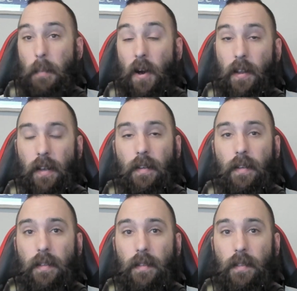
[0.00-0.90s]
And I bought
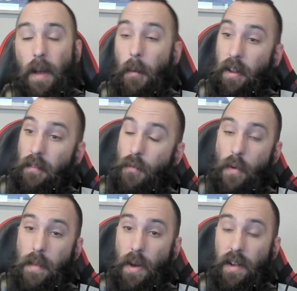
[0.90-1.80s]
in. I bought in
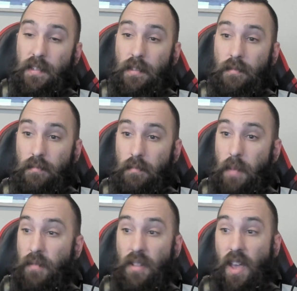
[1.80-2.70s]
$40,
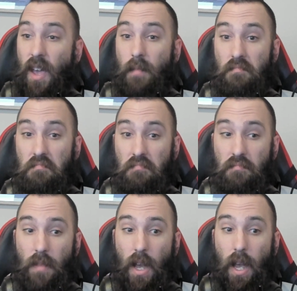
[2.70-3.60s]
paid for the game,
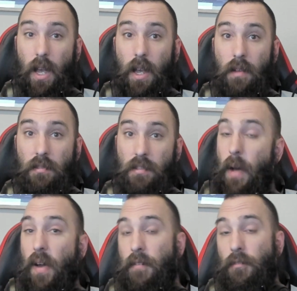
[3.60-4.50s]
and
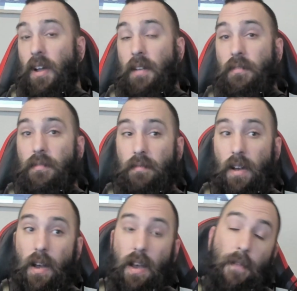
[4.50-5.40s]
now I have it for life.
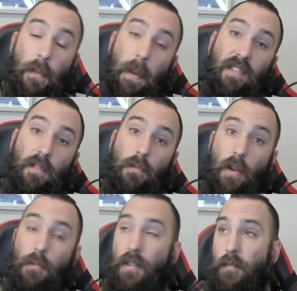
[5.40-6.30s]
I have to pay a
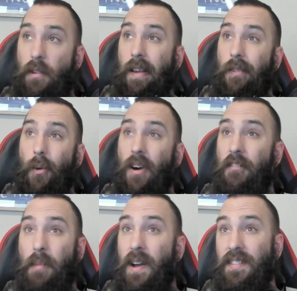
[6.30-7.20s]
subscription for like
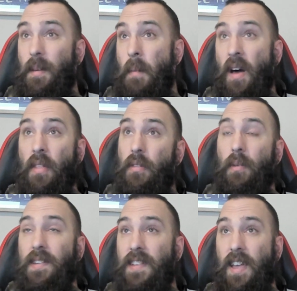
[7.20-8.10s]
$12 a
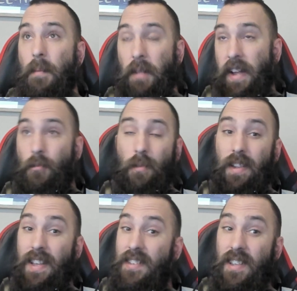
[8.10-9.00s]
month once the game like
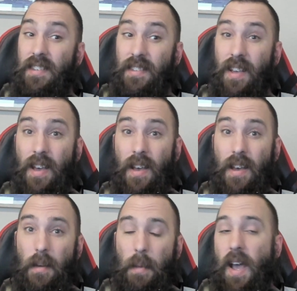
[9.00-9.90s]
releases,
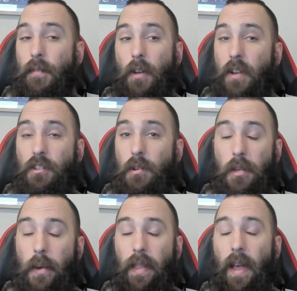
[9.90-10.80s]
but I have no issue
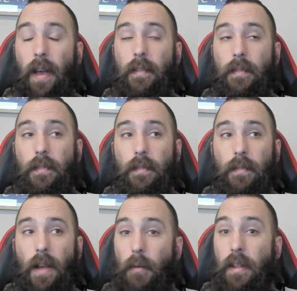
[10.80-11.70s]
doing that.
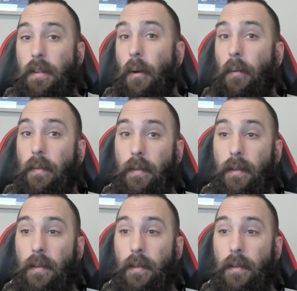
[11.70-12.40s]
I really don't.